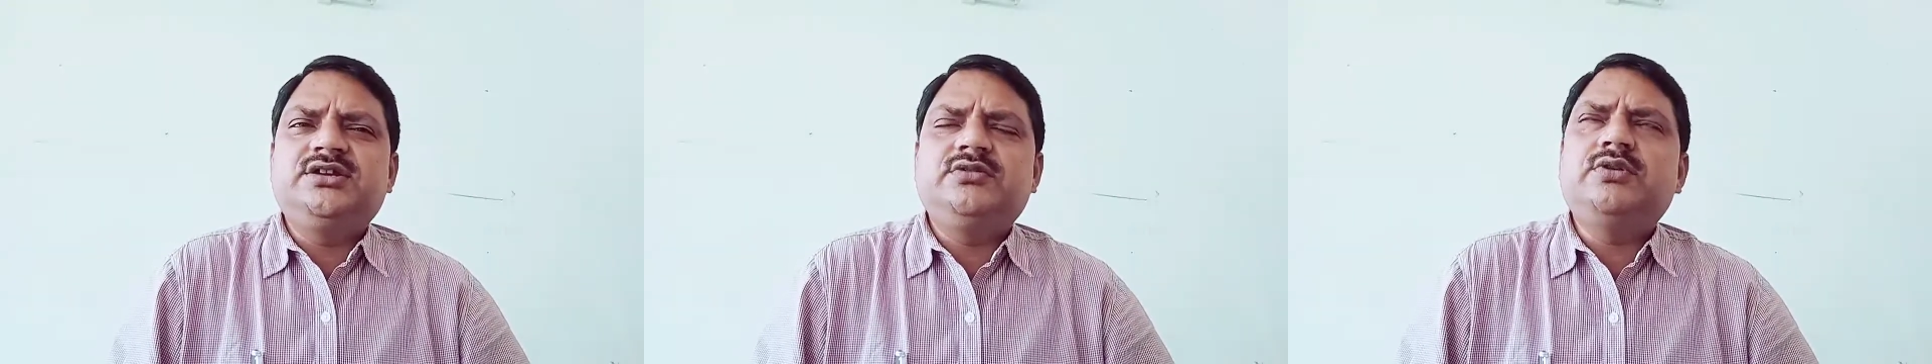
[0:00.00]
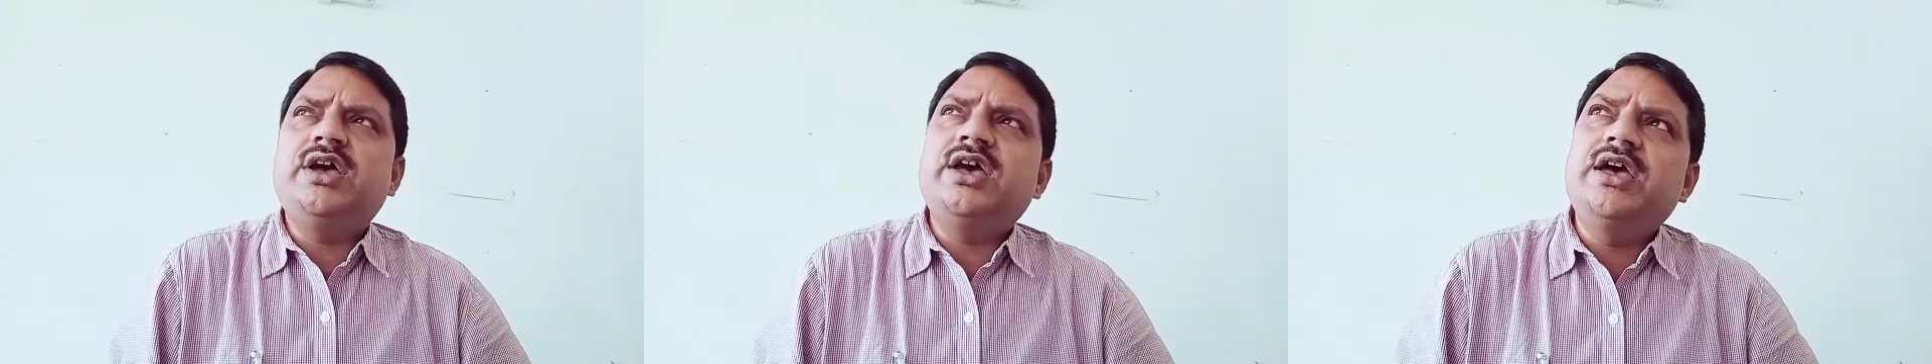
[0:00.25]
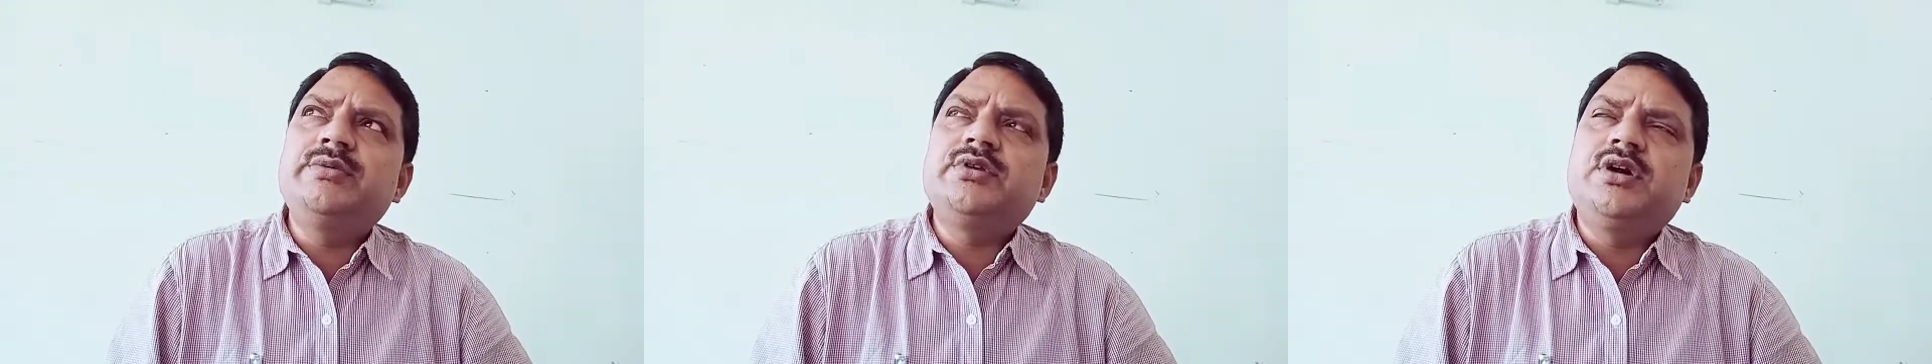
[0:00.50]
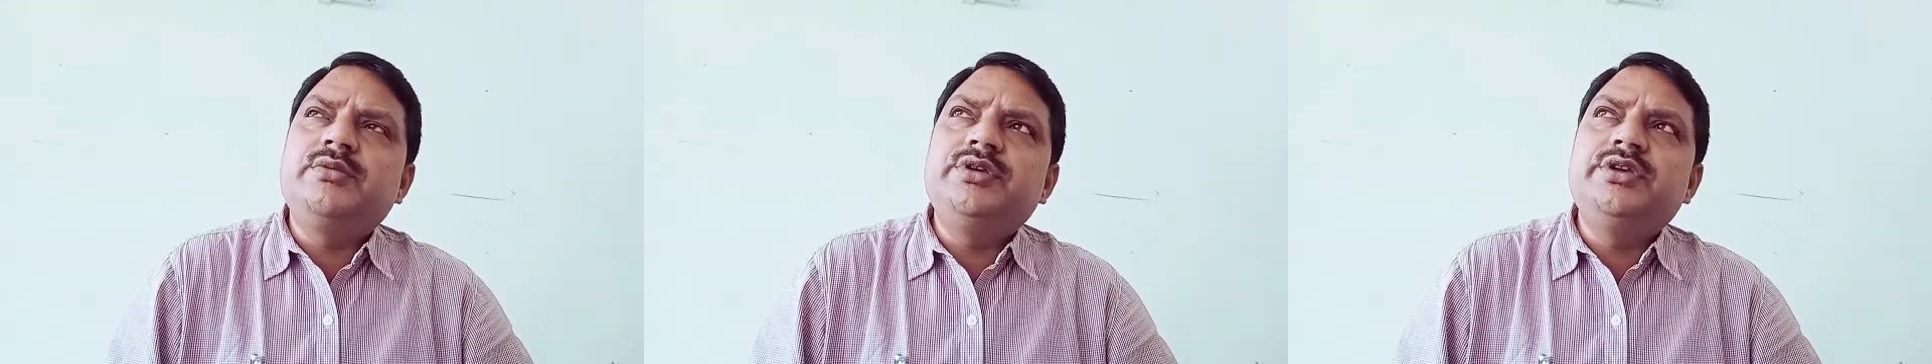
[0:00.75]
why I have
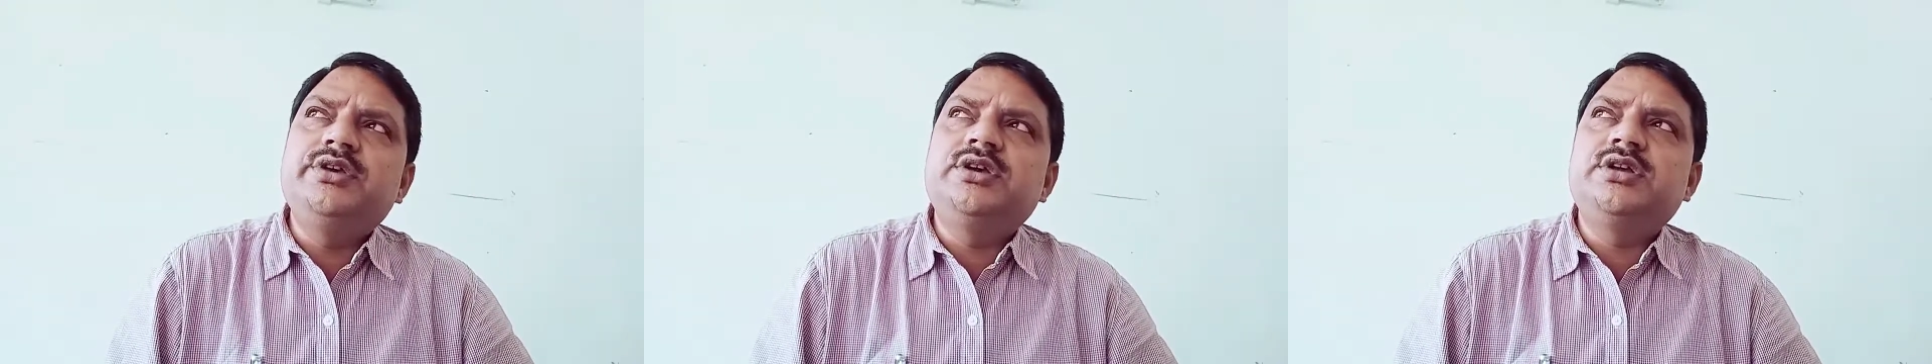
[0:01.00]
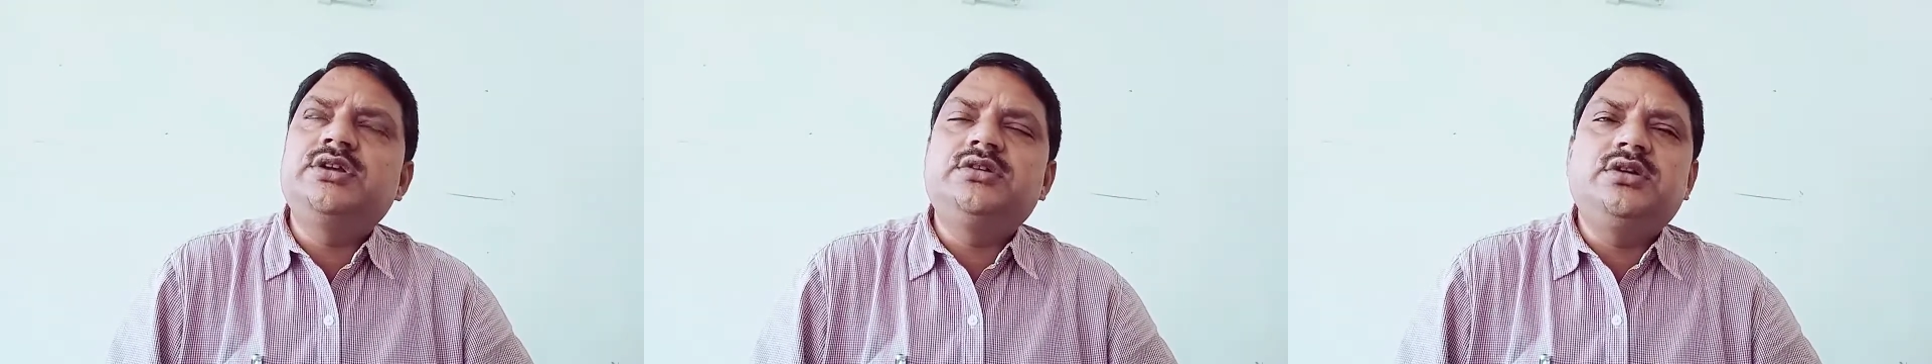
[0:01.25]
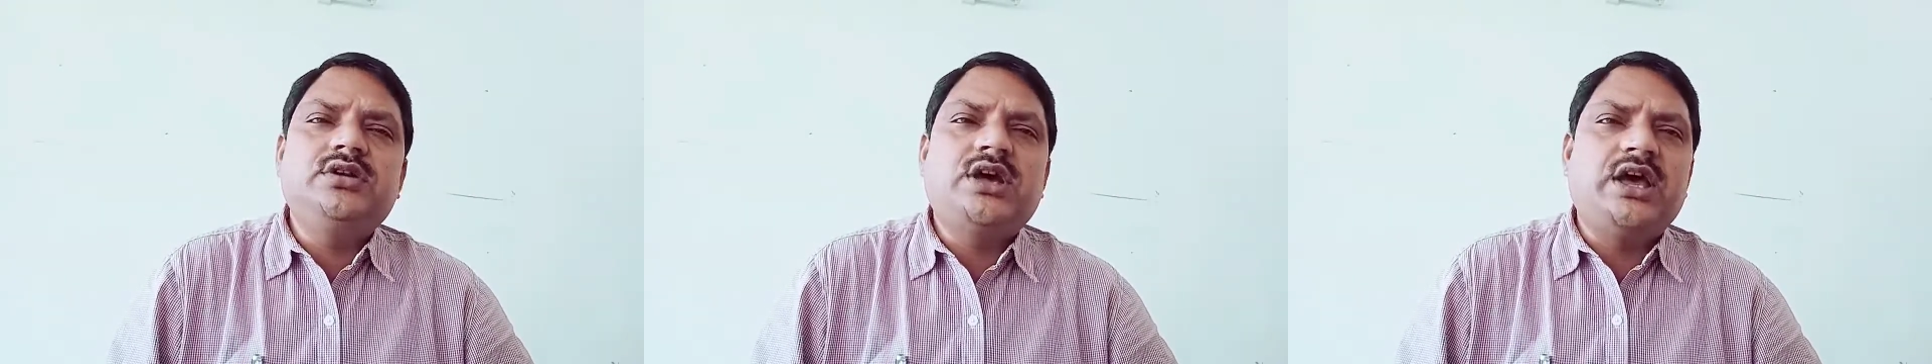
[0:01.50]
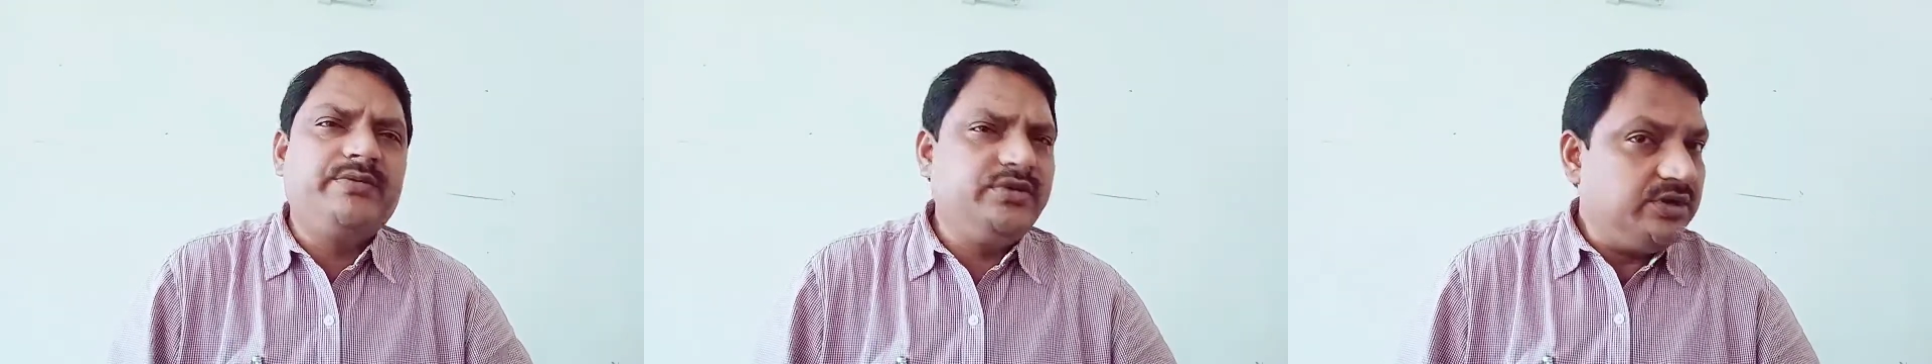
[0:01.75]
come here,
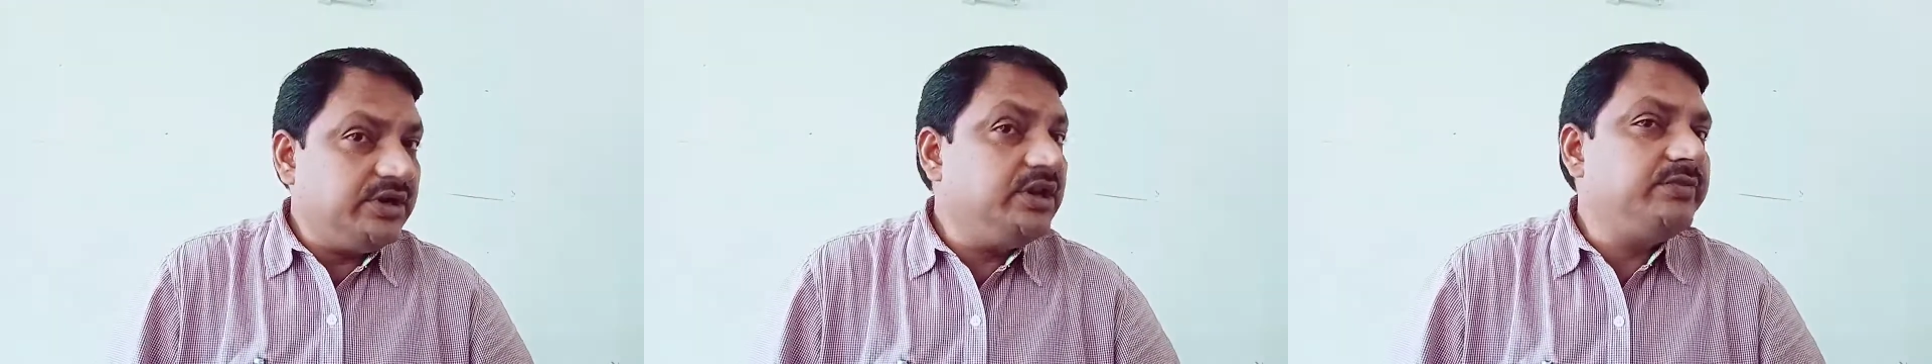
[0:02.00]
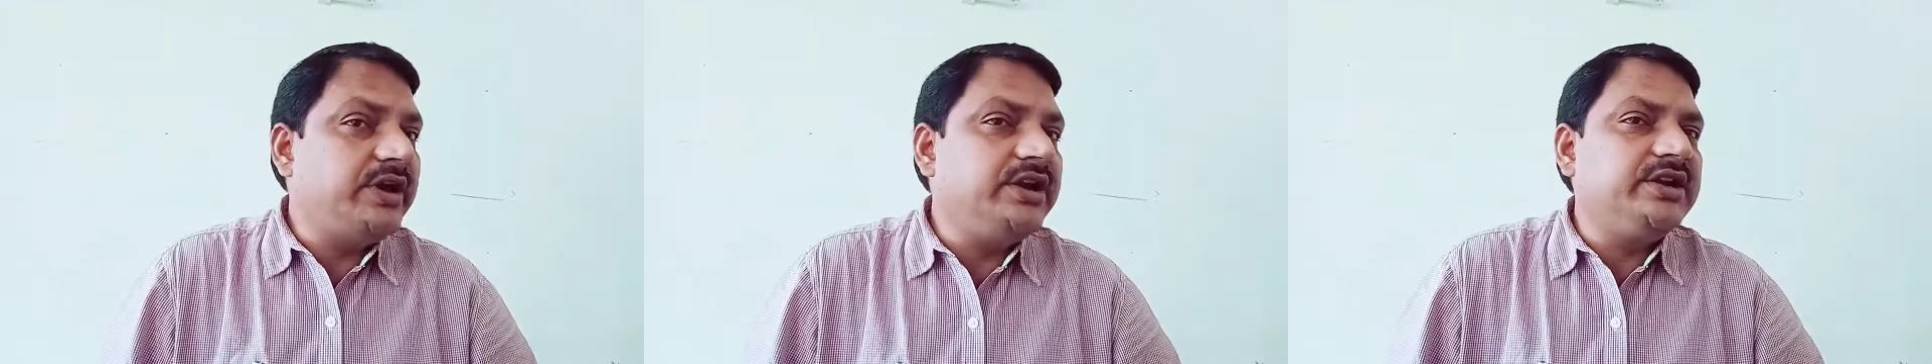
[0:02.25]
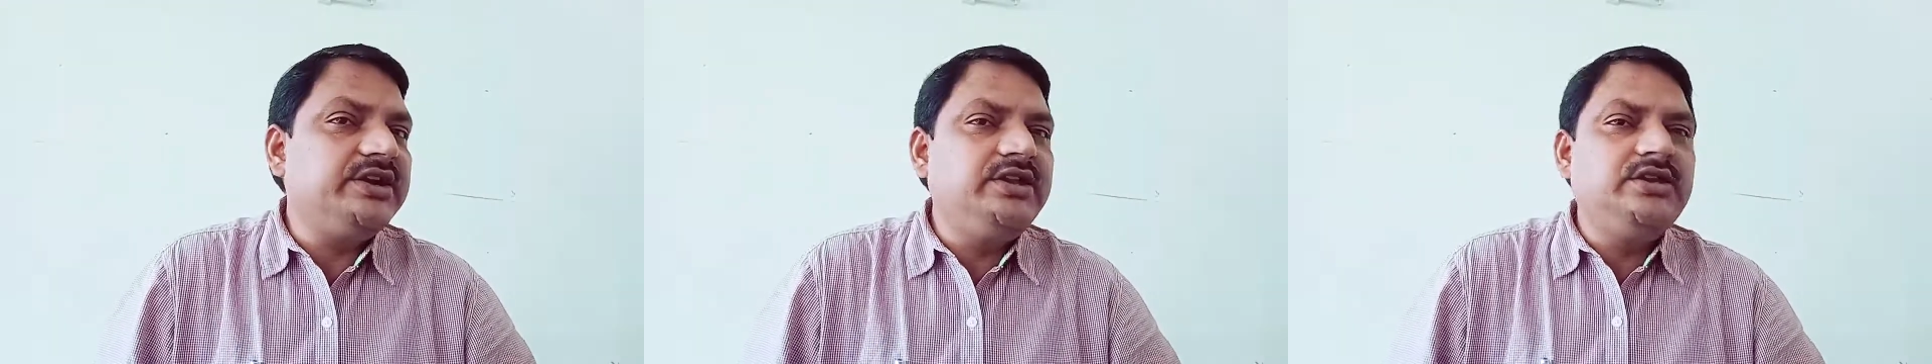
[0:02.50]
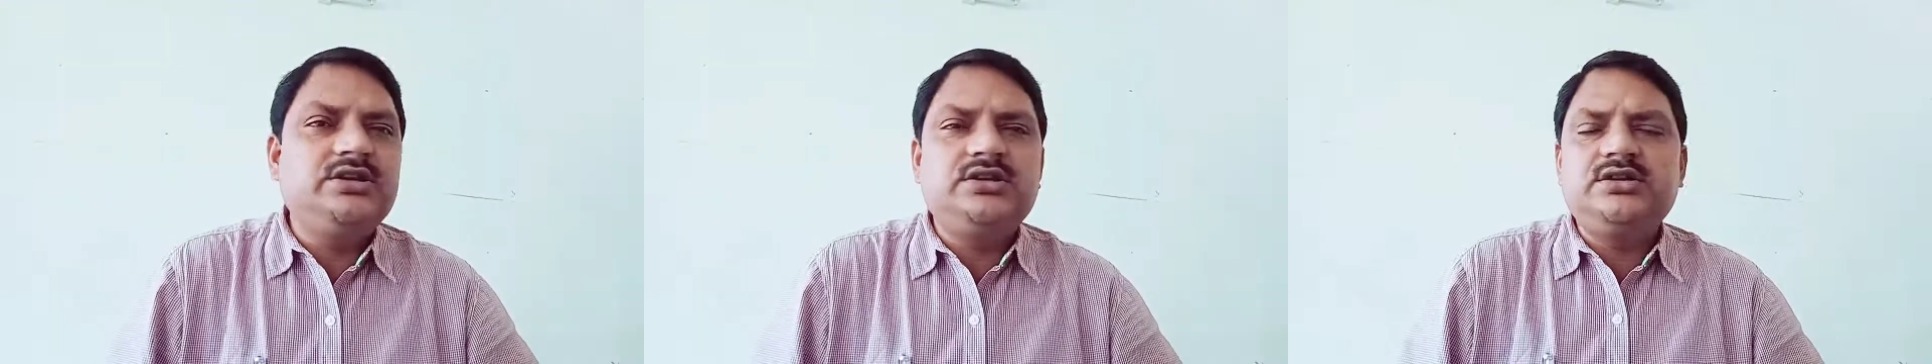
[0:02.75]
I am not invited
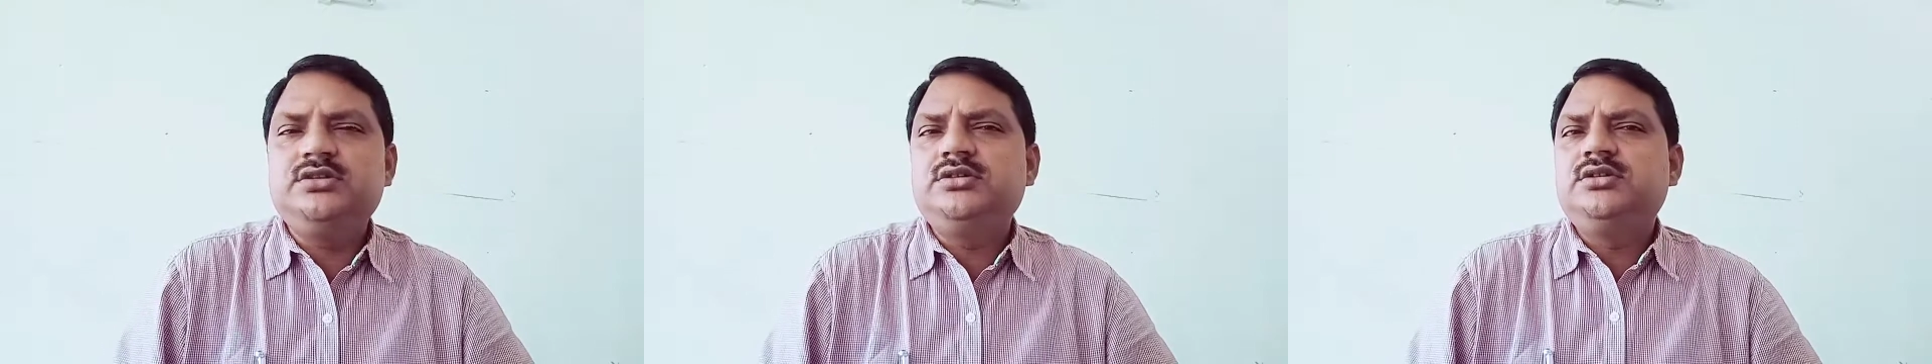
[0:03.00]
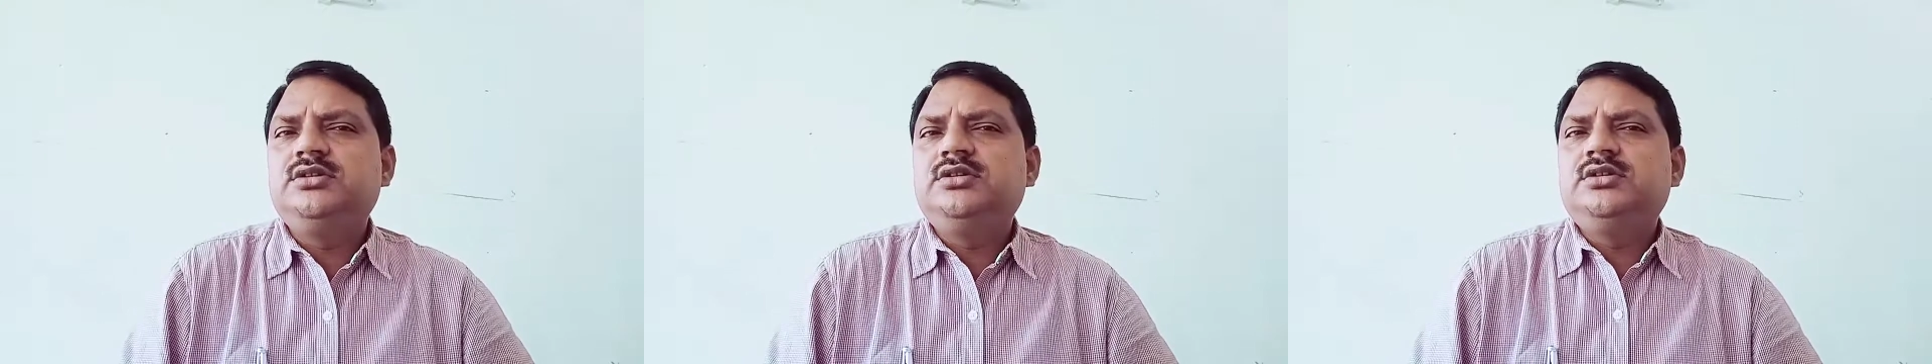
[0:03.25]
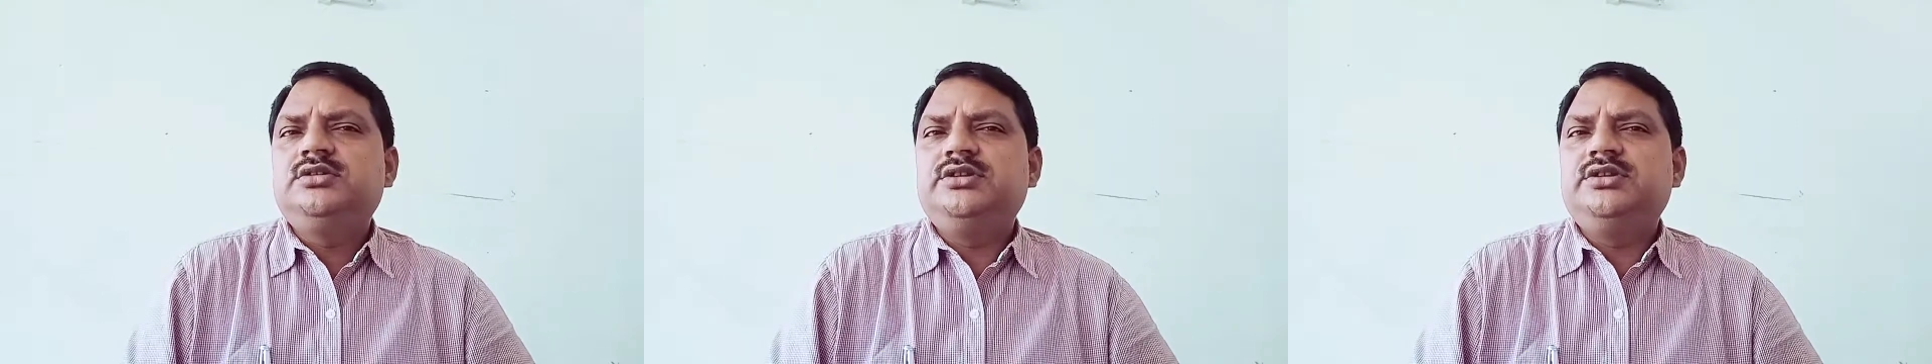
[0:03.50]
here,